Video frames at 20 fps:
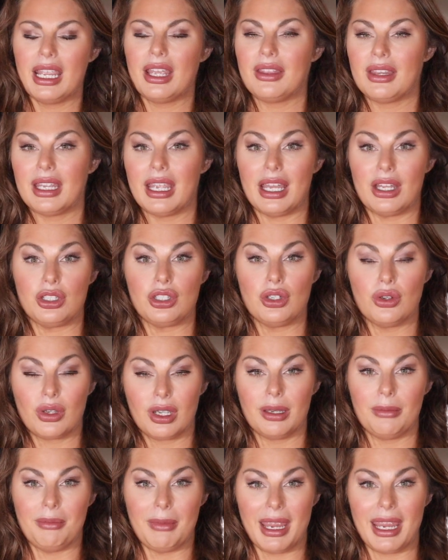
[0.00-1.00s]
In the end, you
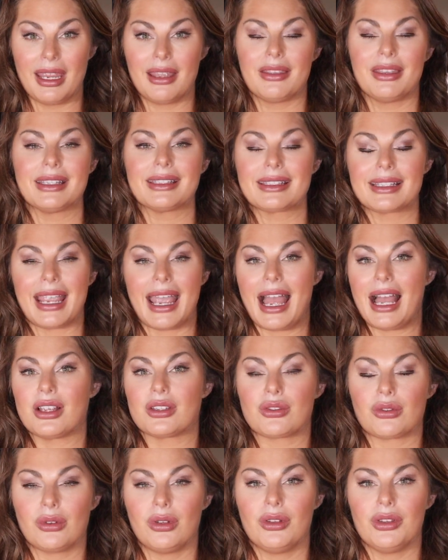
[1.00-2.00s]
can make this
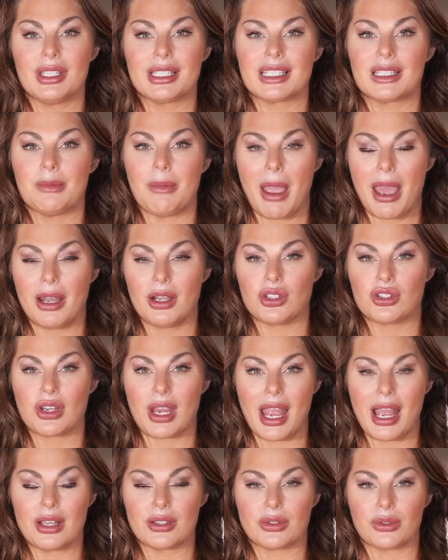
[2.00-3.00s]
casserole, this Spanish
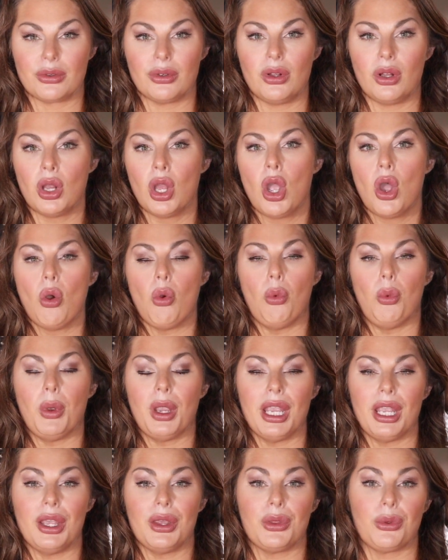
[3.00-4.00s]
casserole,
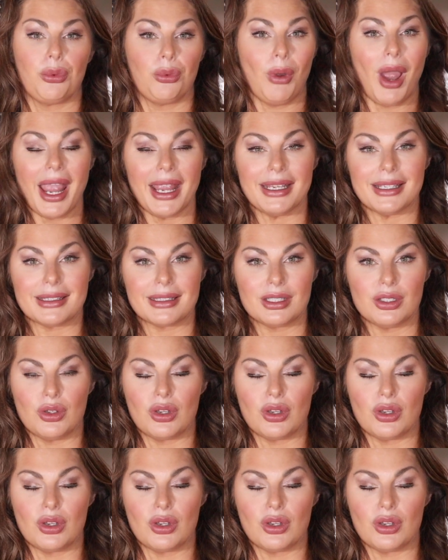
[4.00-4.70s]
with rice.